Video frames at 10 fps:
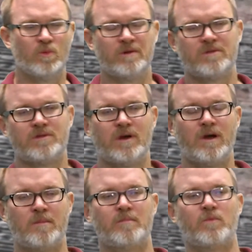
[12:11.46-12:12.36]
with
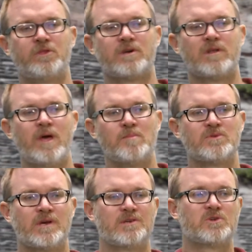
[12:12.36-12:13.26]
the
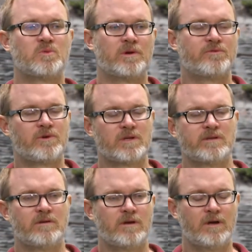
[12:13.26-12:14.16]
claims, I just want to for
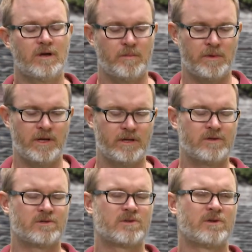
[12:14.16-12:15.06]
a minute
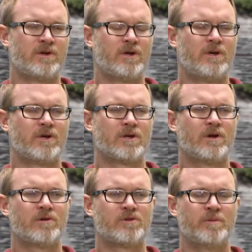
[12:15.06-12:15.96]
just
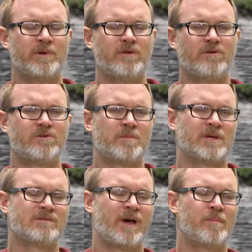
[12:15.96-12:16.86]
go through some
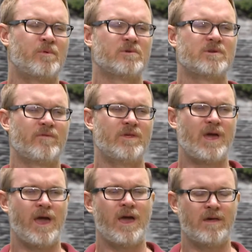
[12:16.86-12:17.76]
examples of the
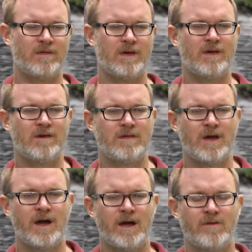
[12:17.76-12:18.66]
A, the E, the
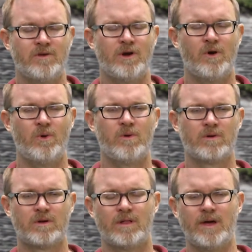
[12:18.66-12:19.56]
I, and the O
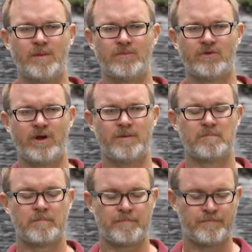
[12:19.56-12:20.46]
claims. Right.
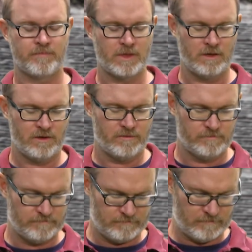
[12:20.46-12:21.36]

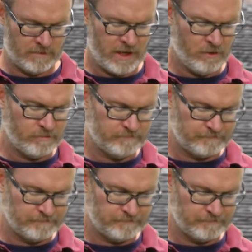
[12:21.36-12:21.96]
Now,